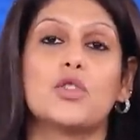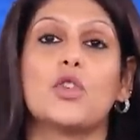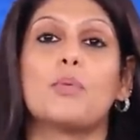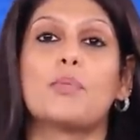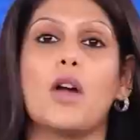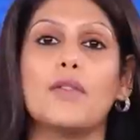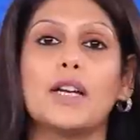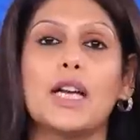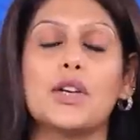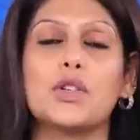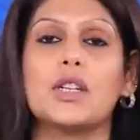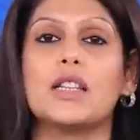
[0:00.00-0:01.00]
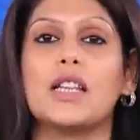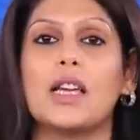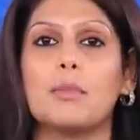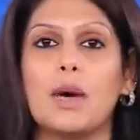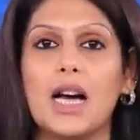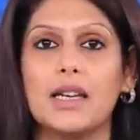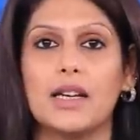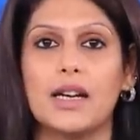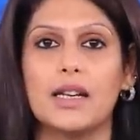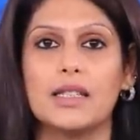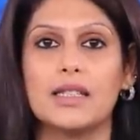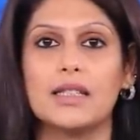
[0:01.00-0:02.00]
so provocation in the
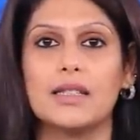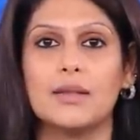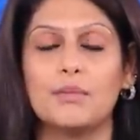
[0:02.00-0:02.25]
Himalayas